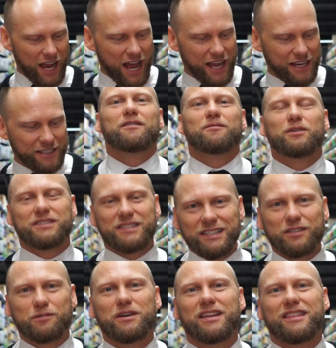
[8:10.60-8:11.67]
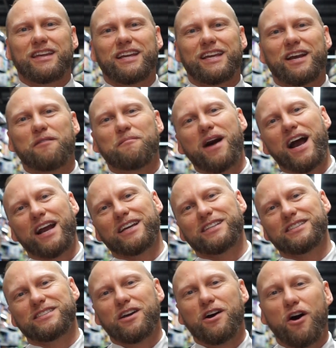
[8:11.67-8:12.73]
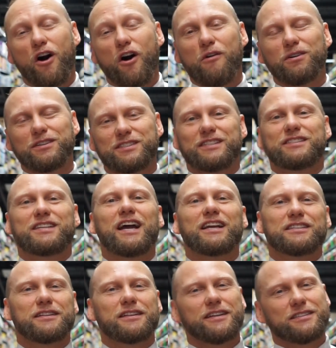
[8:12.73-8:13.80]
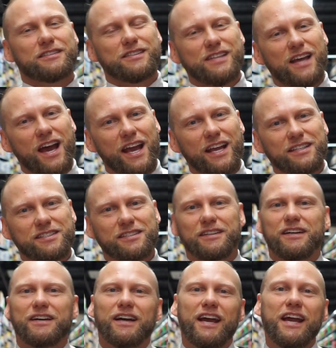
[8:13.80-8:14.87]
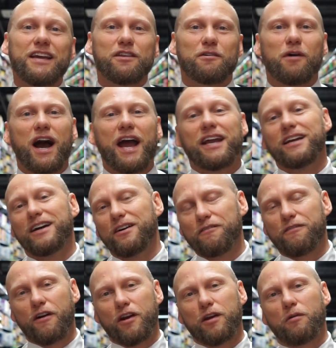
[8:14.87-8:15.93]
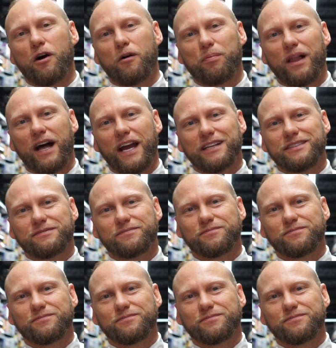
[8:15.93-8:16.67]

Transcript: ad. Was this quick thinking on marketers, or was this actually staged? Either way, very well played.